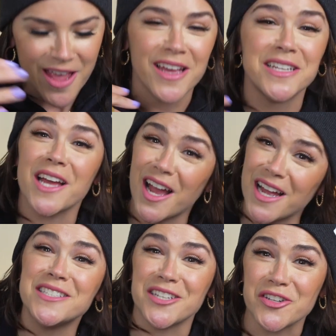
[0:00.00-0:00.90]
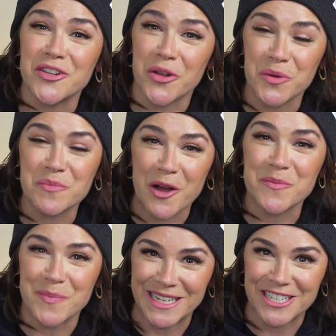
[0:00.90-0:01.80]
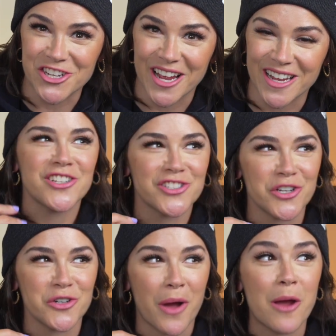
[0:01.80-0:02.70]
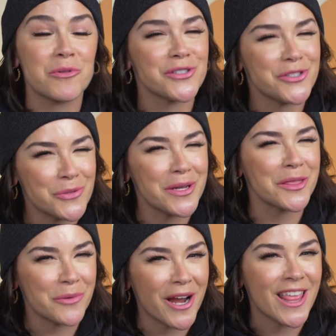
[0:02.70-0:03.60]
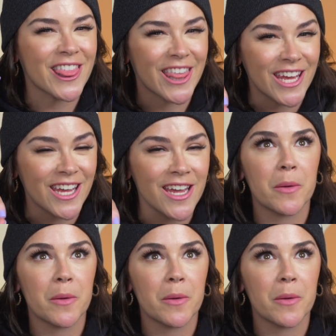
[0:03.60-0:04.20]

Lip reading: And I didn't know about ManyChat. So I was doing the right thing,